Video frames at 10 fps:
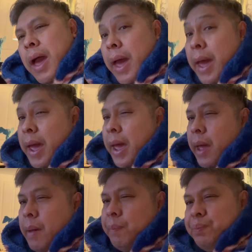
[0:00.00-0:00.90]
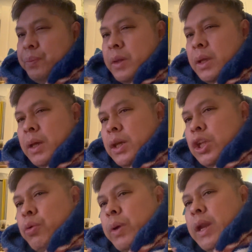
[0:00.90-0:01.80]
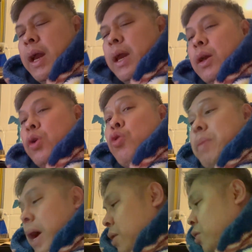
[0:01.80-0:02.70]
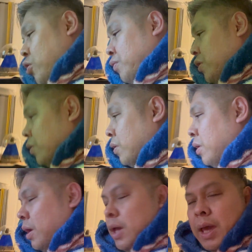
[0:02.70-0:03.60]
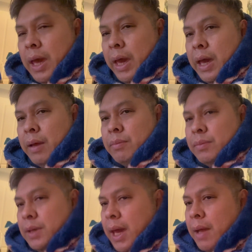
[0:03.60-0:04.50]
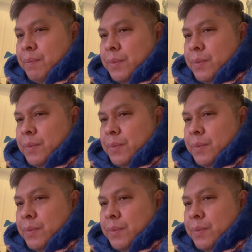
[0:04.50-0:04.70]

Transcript: you know, when I go back home. So, yeah.